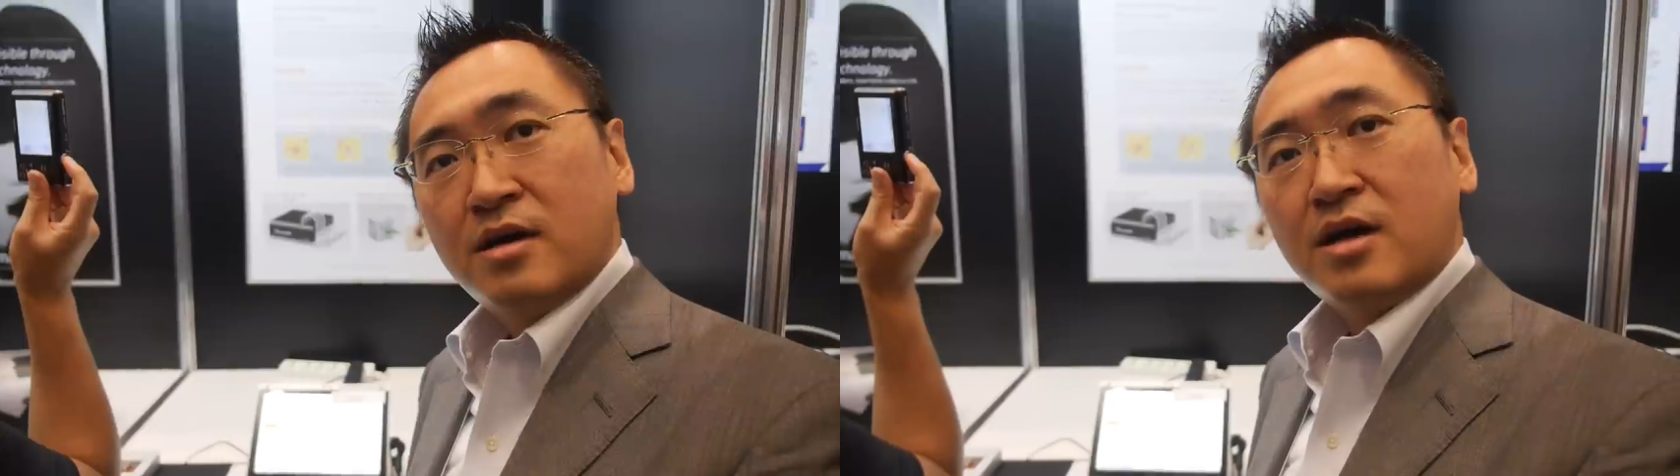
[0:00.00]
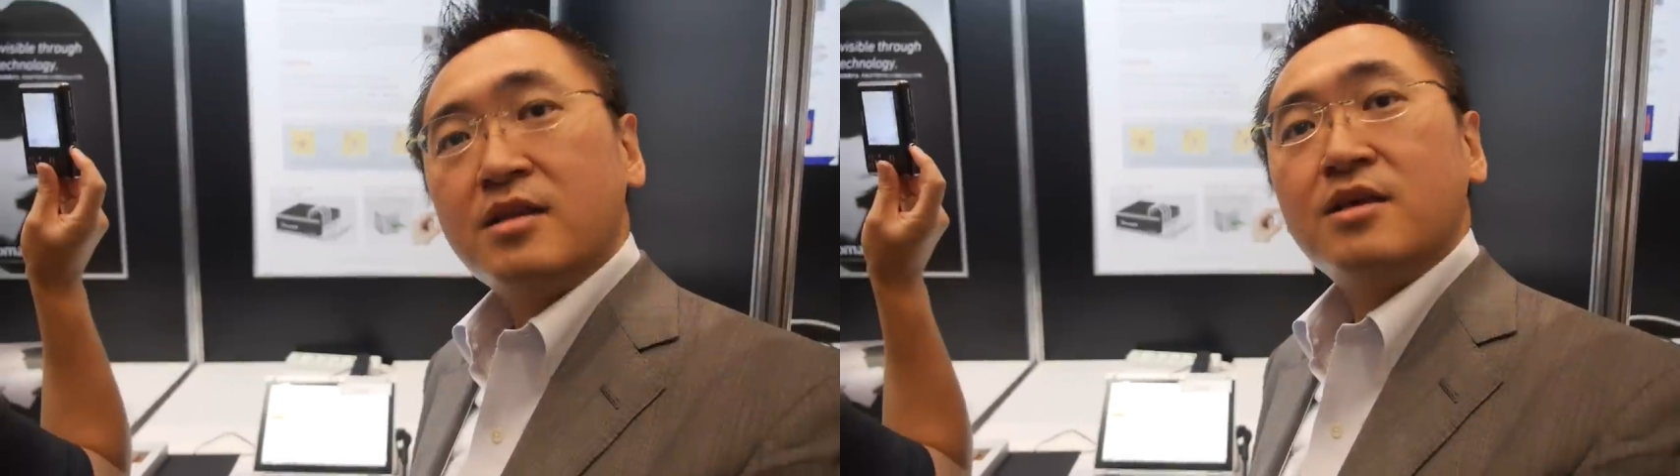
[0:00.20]

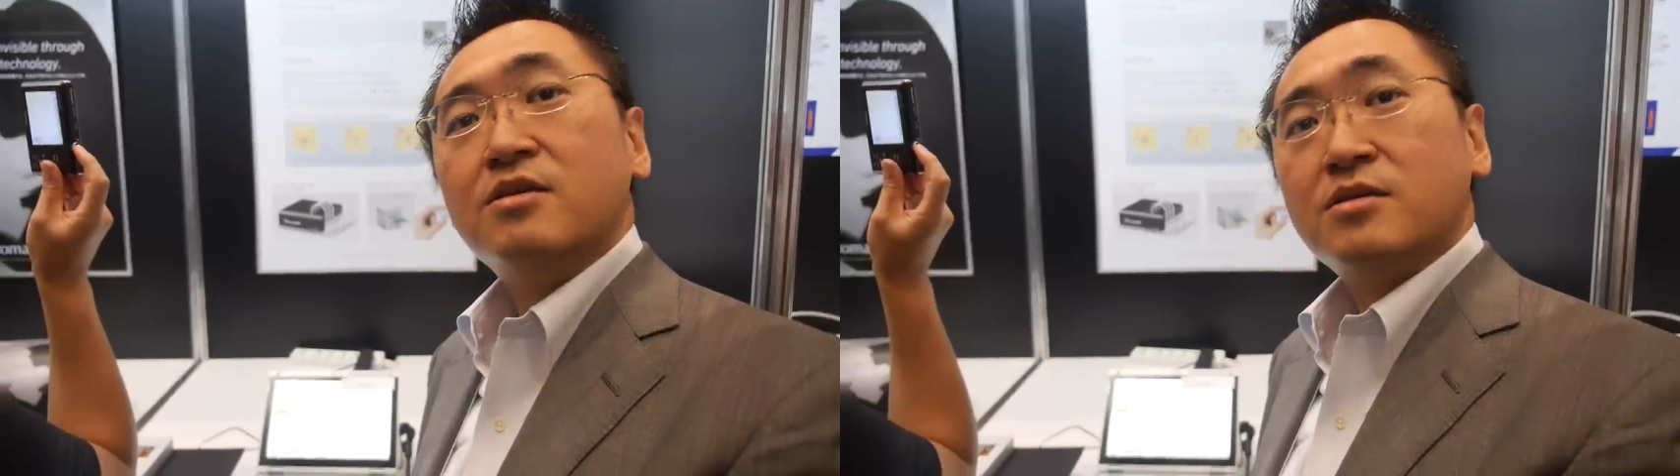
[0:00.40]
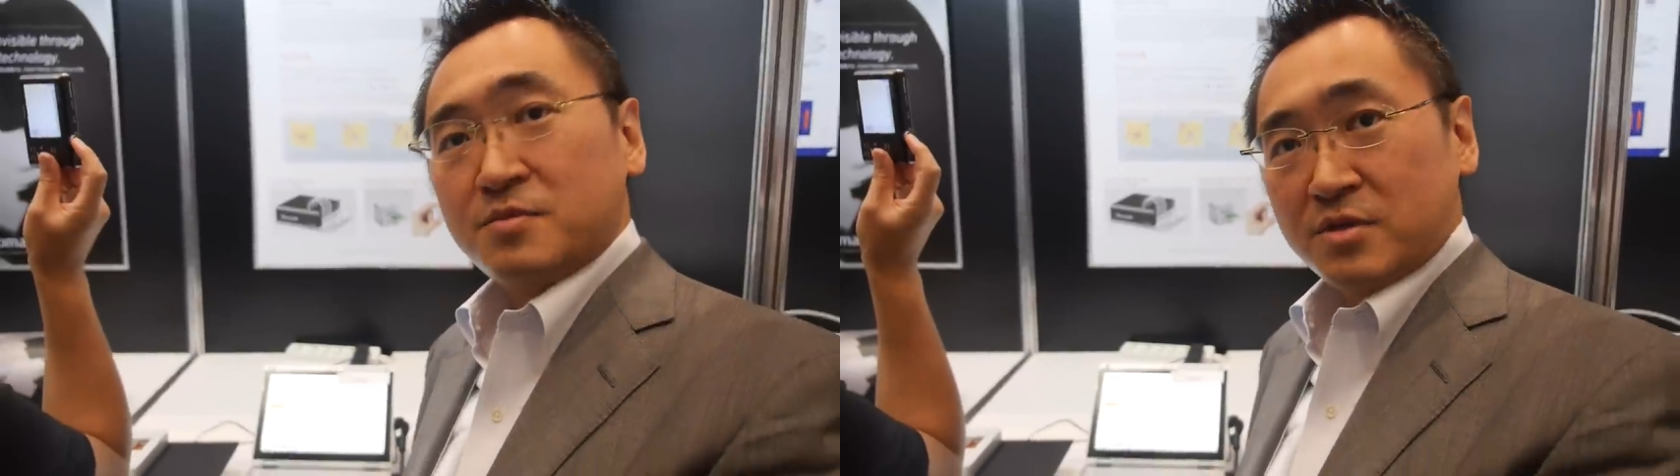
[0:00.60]
uh, in
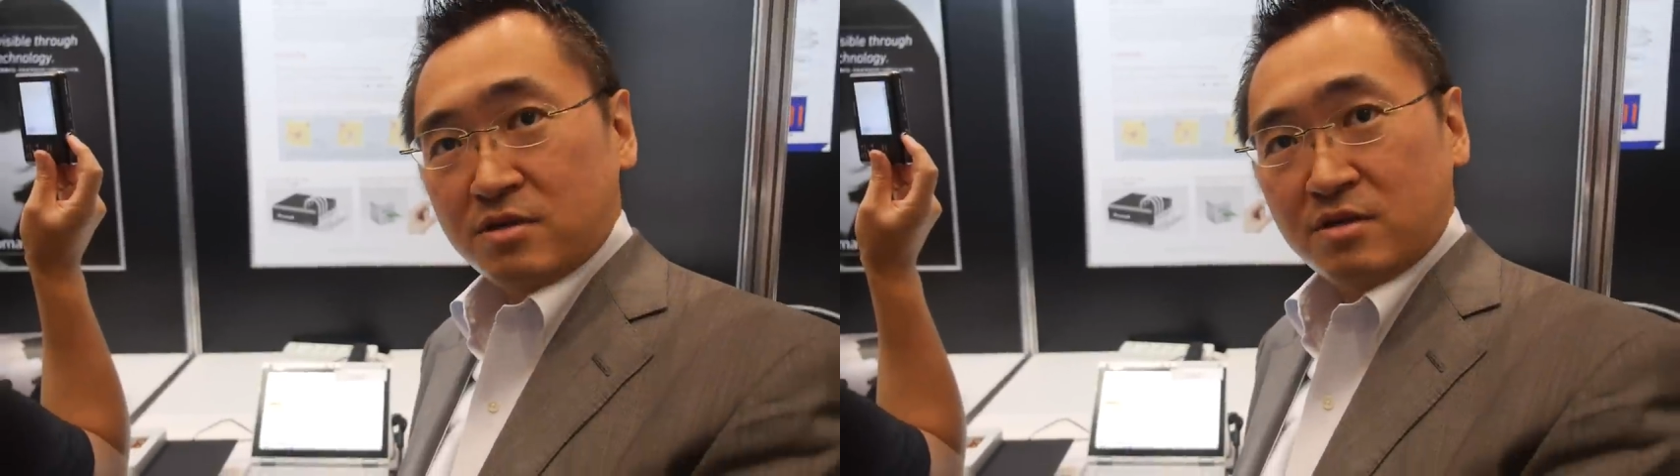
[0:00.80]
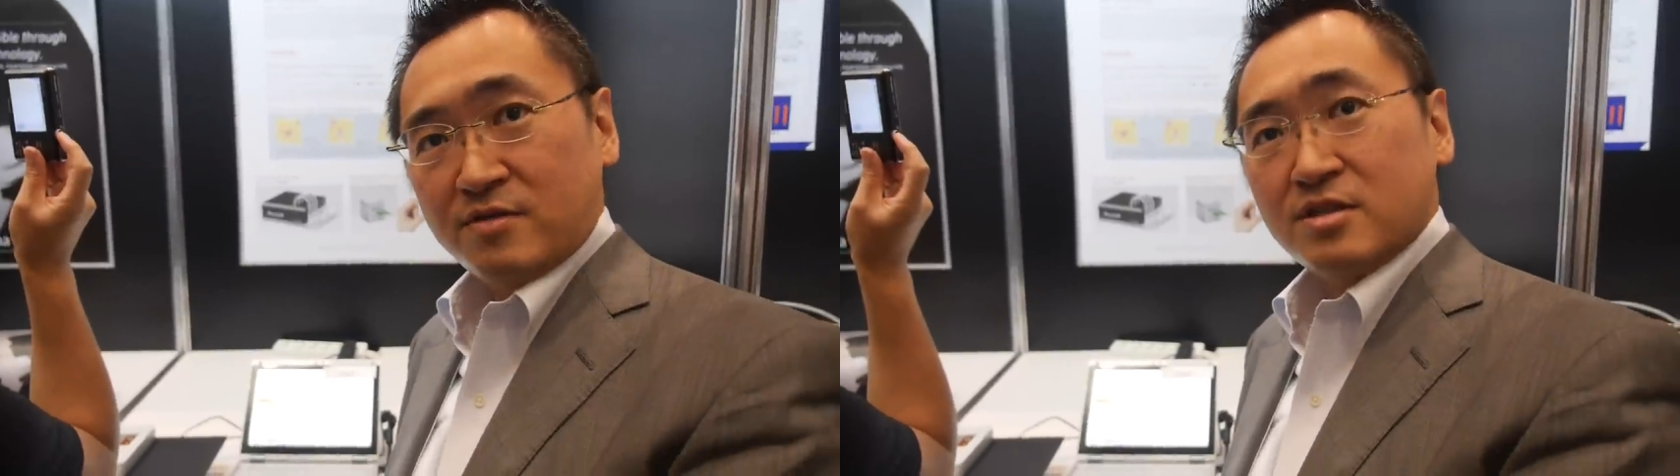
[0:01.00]
the, some of the
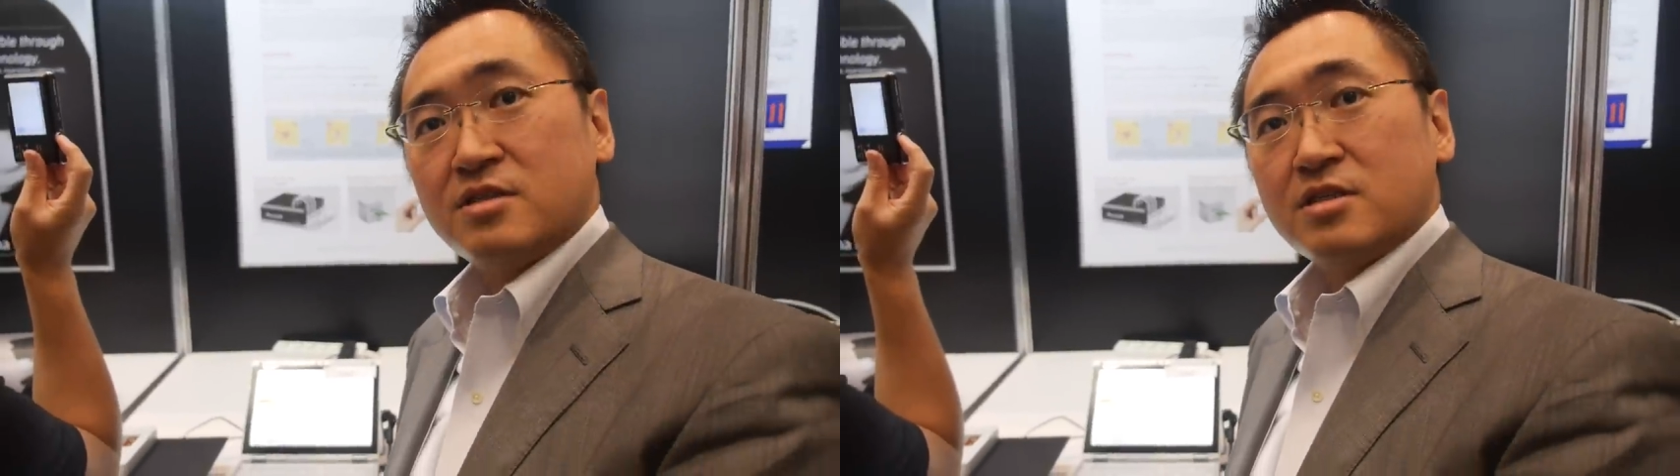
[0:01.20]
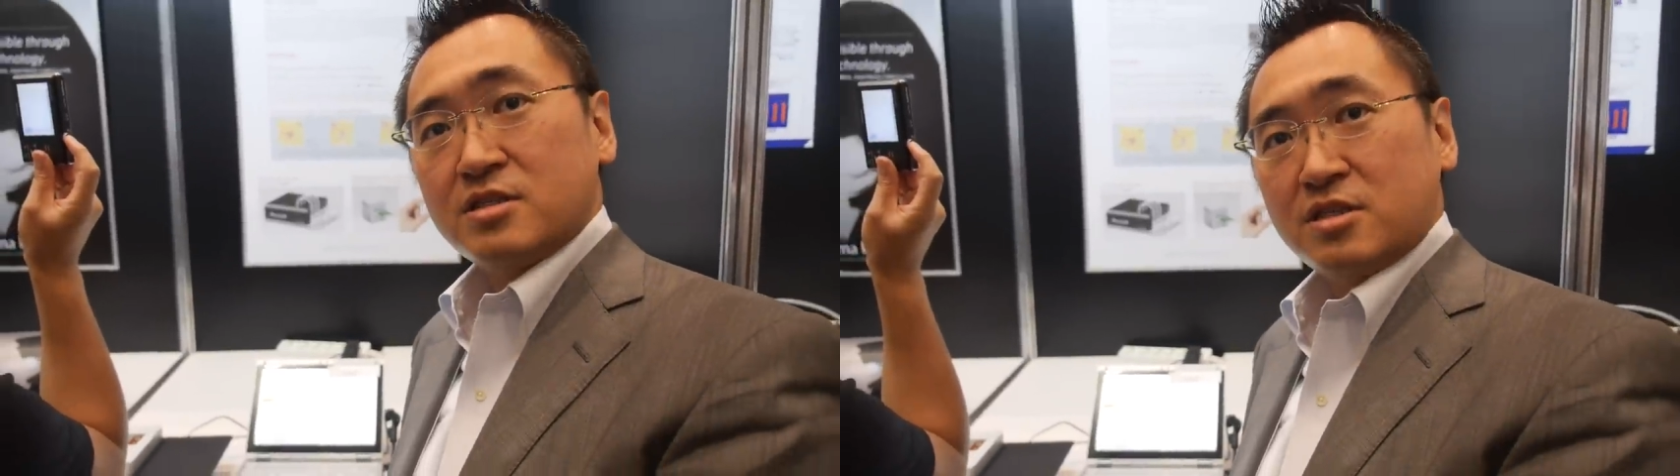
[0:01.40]

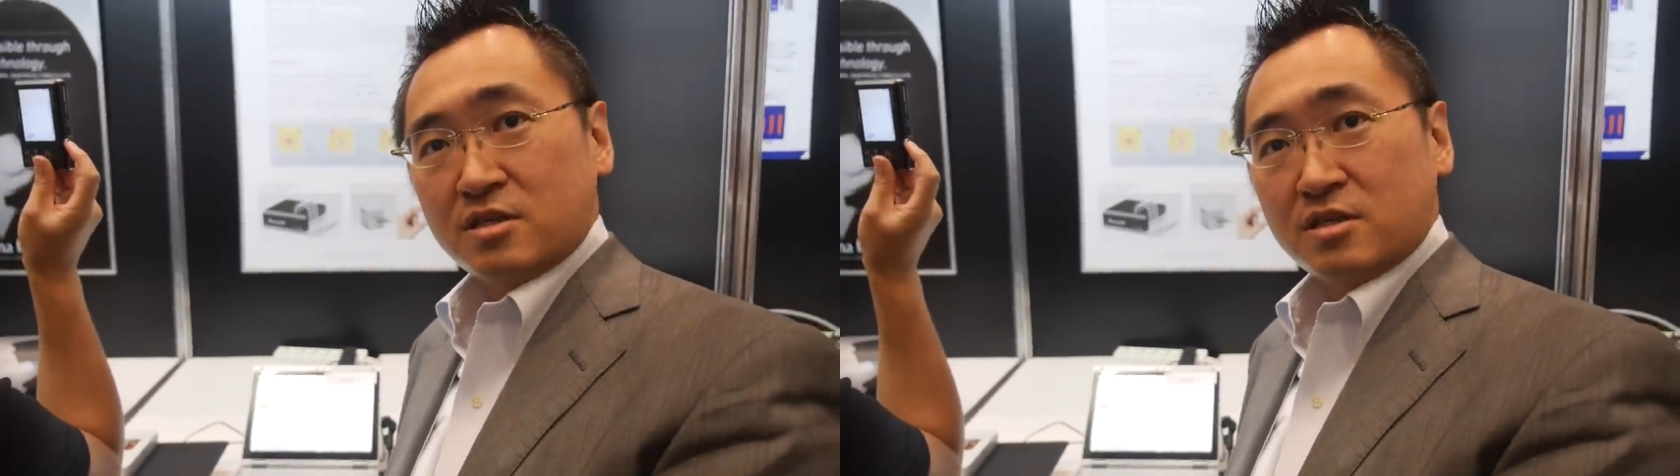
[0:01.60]
universities